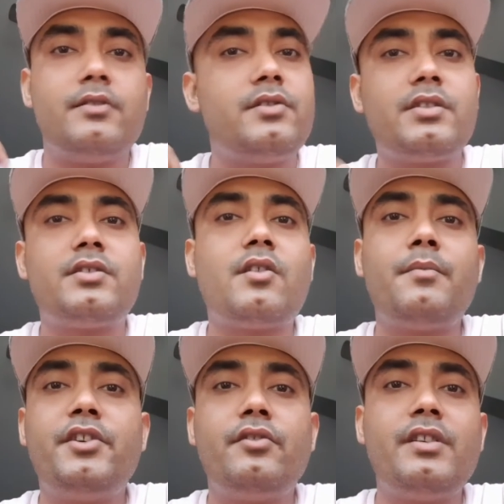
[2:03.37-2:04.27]
Just
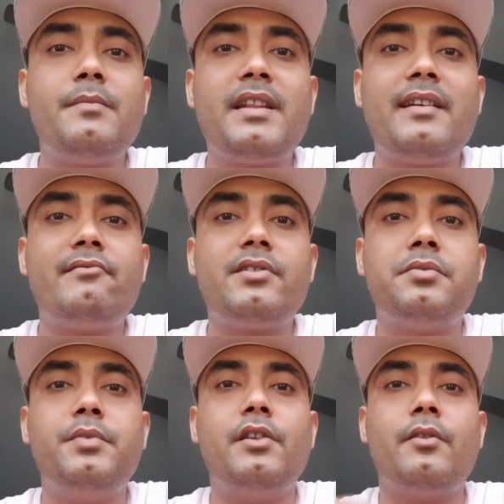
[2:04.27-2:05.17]
submit your email address
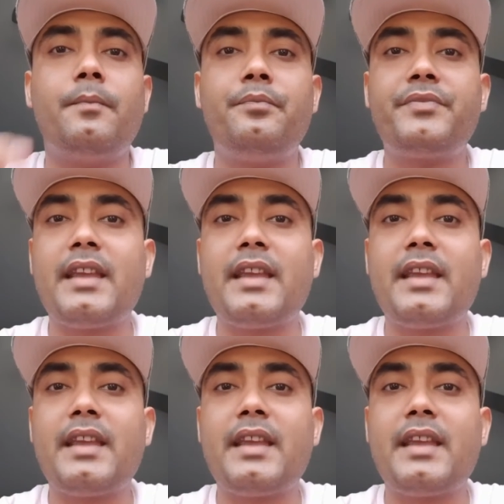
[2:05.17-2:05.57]
below,